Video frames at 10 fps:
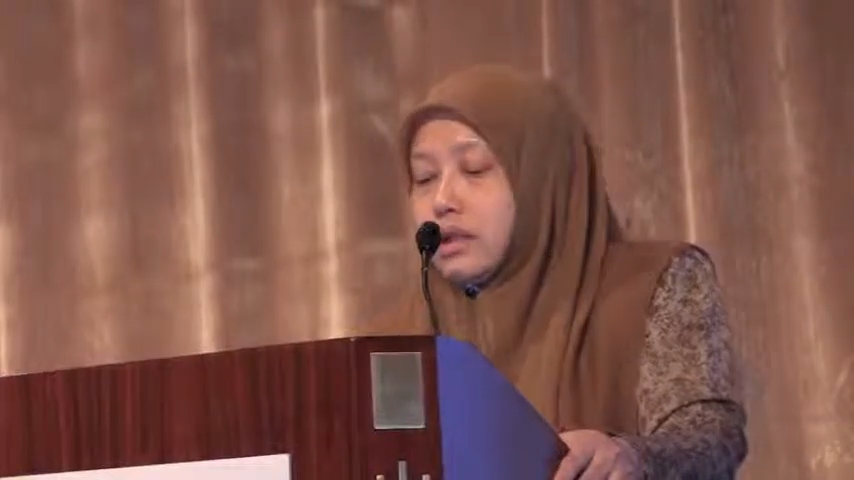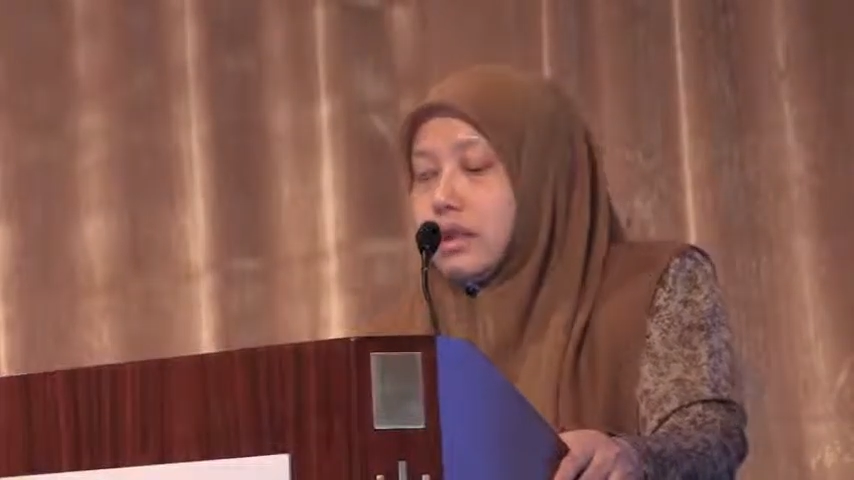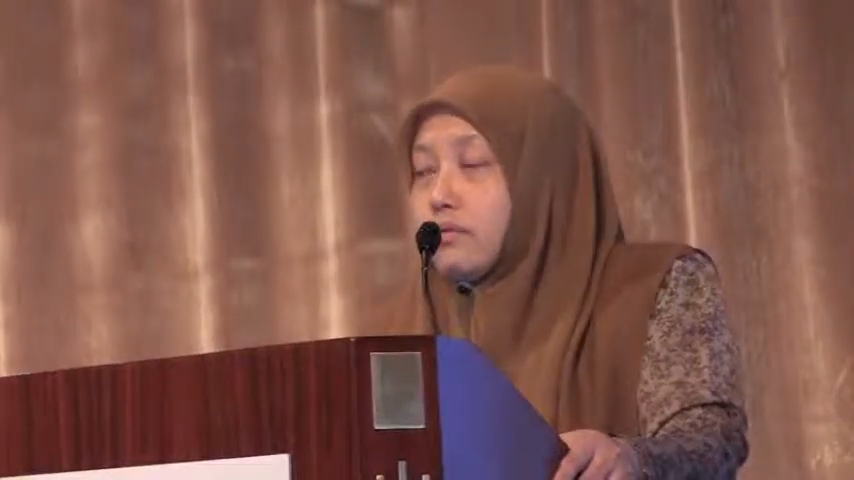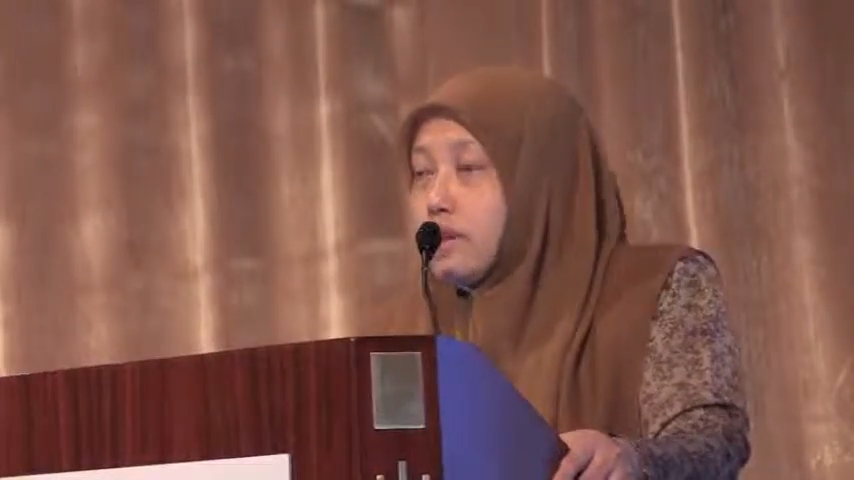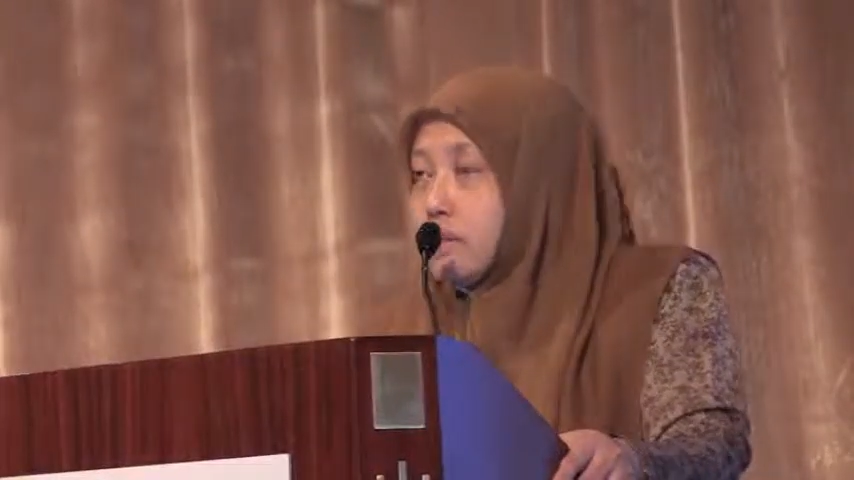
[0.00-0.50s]

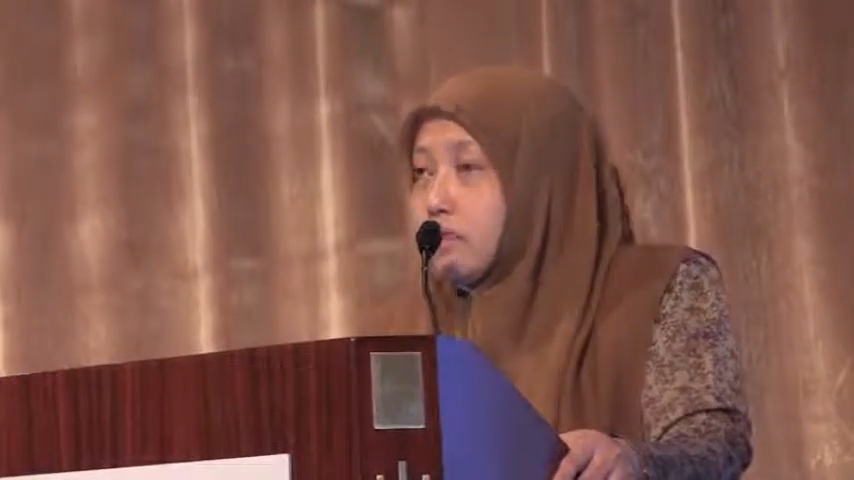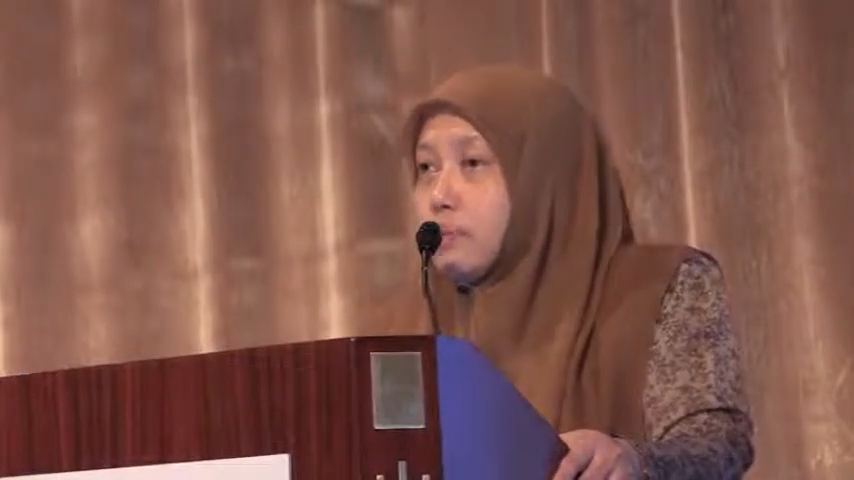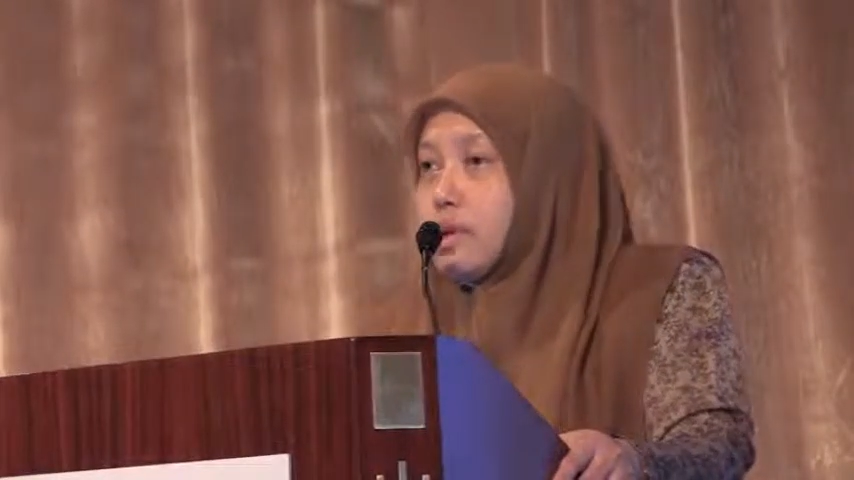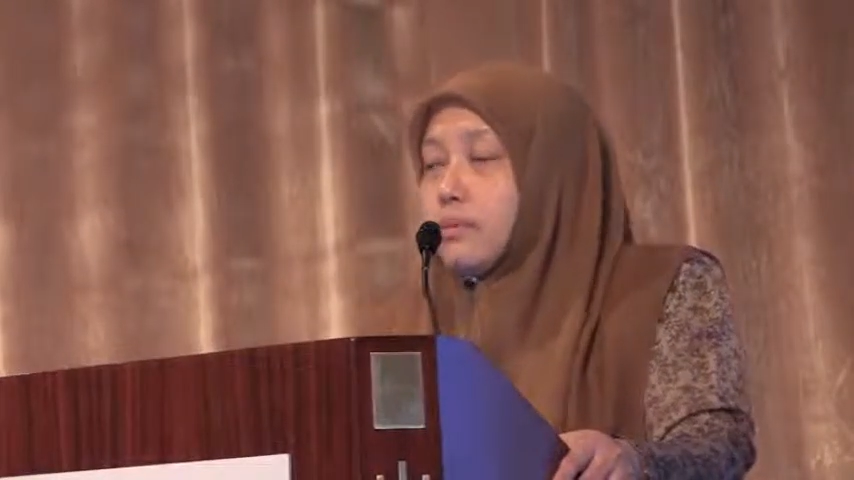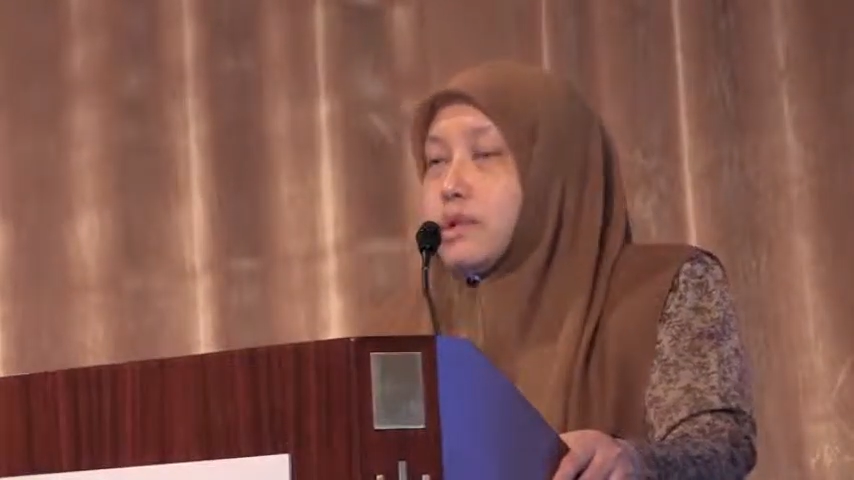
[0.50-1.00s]

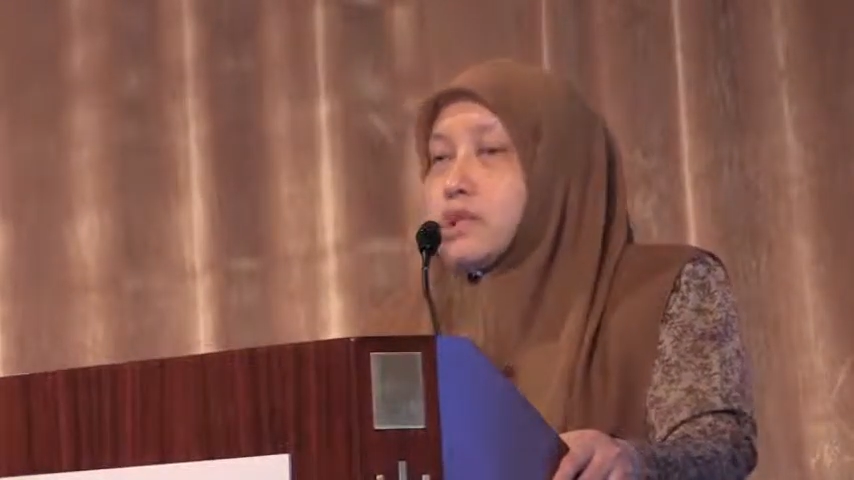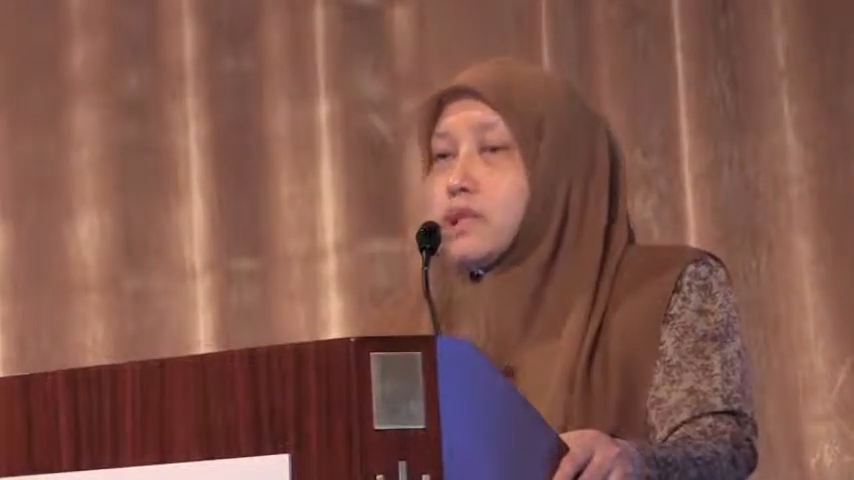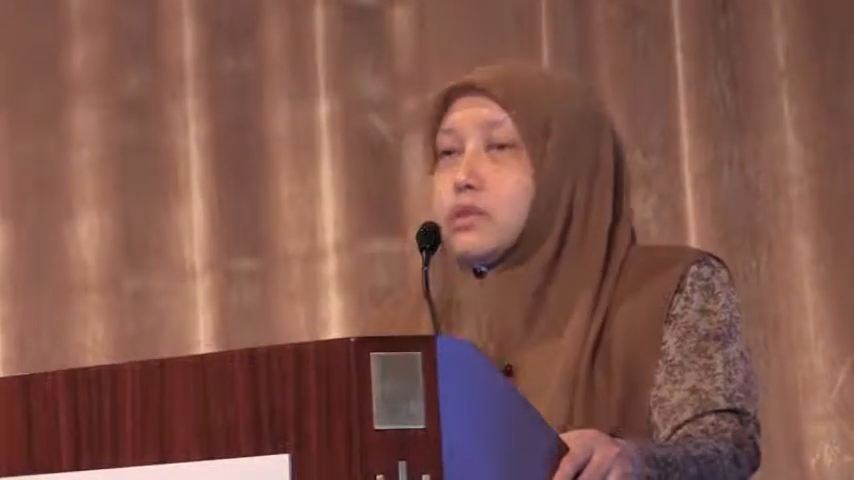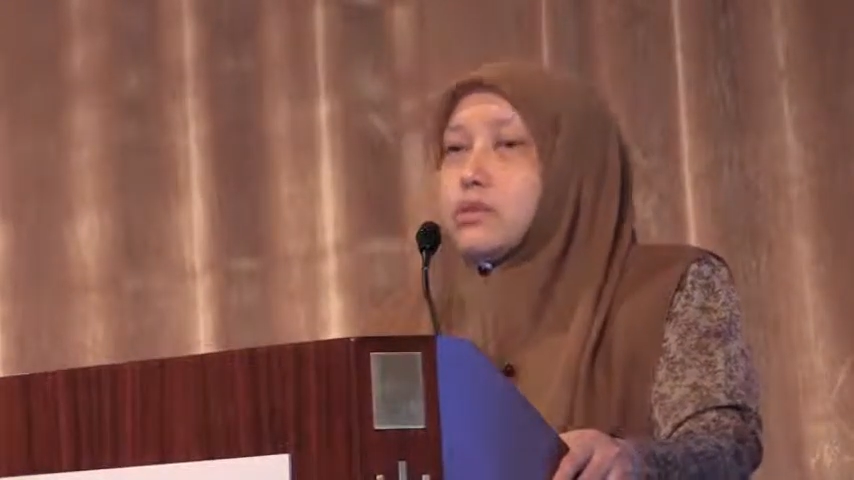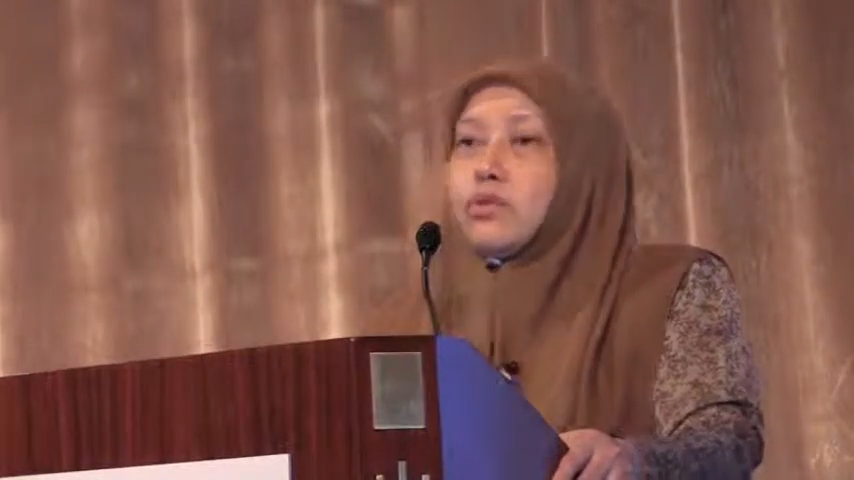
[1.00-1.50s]
Investment parameters